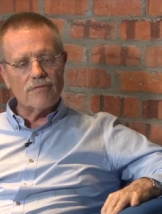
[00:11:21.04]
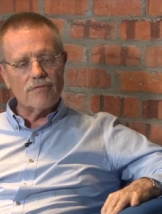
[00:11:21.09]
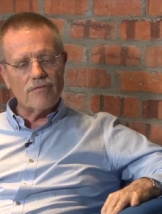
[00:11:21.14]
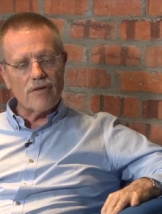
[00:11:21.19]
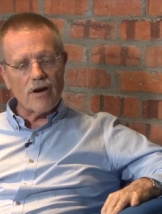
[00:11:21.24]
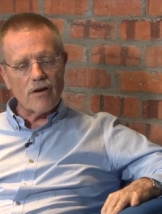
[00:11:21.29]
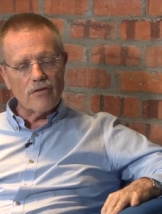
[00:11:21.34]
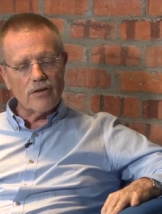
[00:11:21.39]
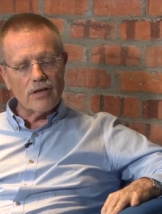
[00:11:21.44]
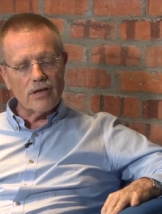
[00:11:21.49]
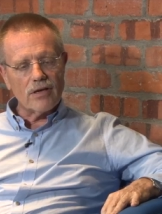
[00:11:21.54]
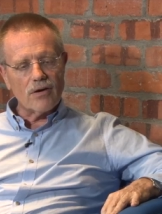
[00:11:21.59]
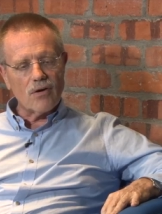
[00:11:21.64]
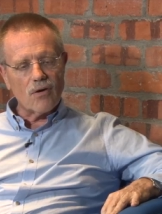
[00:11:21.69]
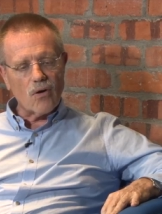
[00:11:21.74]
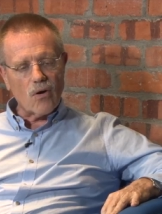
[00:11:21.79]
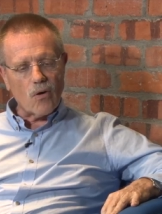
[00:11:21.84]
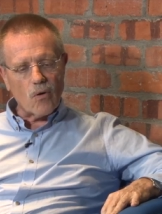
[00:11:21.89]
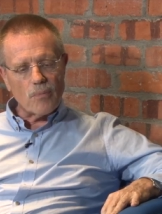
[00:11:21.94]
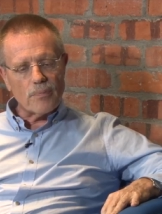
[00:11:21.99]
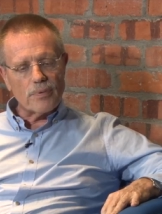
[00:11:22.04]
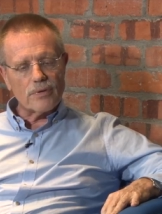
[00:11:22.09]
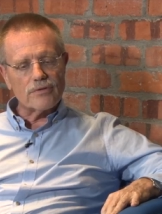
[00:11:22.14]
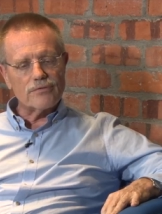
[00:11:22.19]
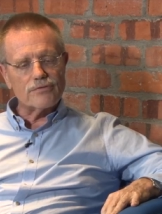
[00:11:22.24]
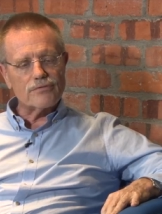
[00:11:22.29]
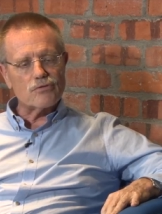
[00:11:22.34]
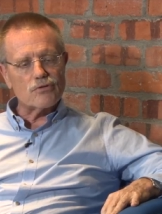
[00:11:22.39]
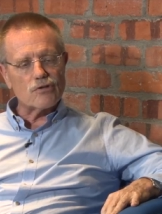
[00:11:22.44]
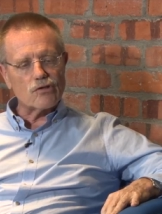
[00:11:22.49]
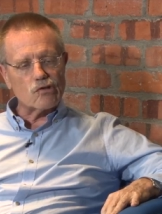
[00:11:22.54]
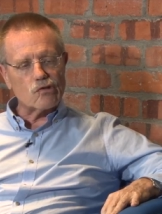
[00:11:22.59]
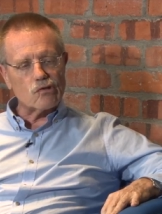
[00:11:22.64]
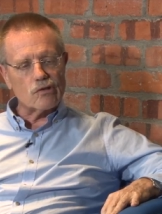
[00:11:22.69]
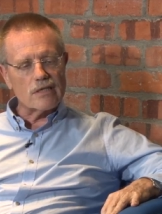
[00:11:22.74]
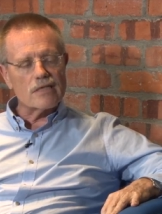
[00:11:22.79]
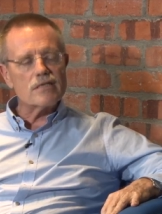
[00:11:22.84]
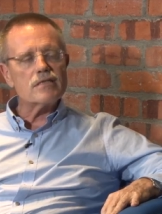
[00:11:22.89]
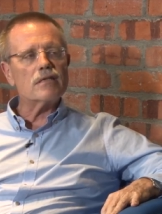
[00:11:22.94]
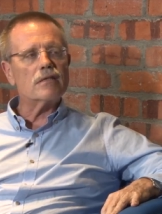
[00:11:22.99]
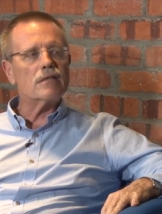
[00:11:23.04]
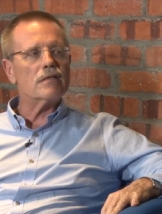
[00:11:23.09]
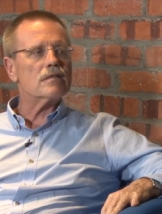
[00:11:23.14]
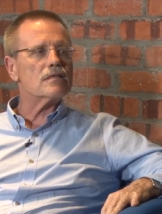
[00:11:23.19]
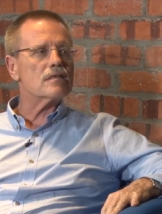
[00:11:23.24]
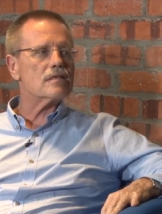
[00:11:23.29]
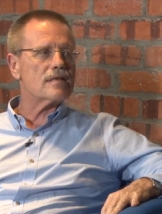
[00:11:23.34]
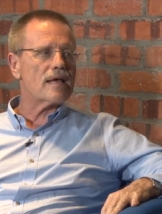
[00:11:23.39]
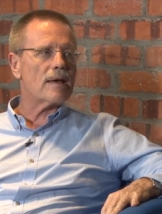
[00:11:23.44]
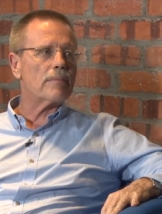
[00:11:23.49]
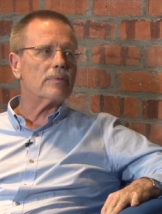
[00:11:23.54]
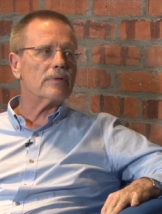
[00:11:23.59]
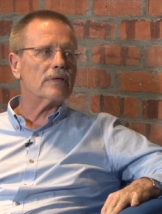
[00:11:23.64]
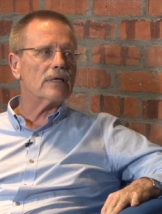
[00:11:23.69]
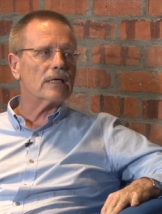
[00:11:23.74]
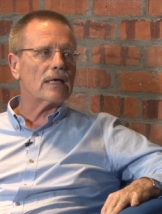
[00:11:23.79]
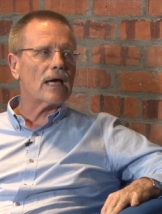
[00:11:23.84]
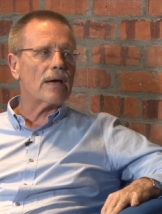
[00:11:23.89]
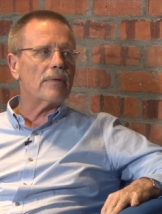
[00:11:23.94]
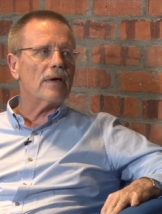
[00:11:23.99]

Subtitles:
very open for coincidences happening.